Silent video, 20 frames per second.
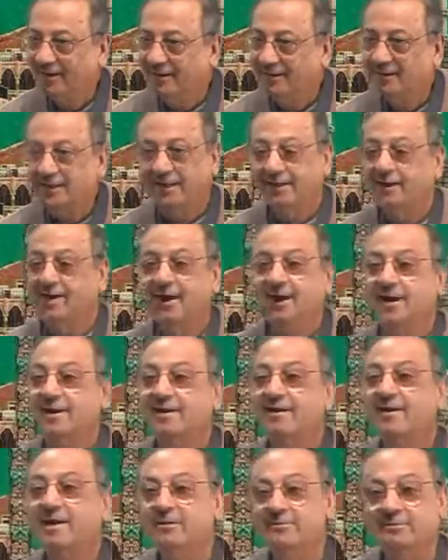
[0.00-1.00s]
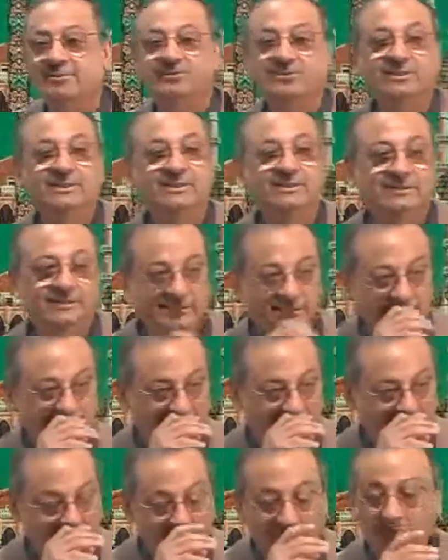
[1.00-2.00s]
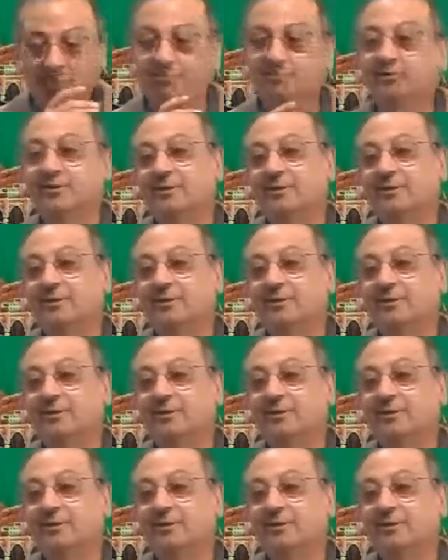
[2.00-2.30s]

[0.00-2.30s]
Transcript: that I had never seen such a beautiful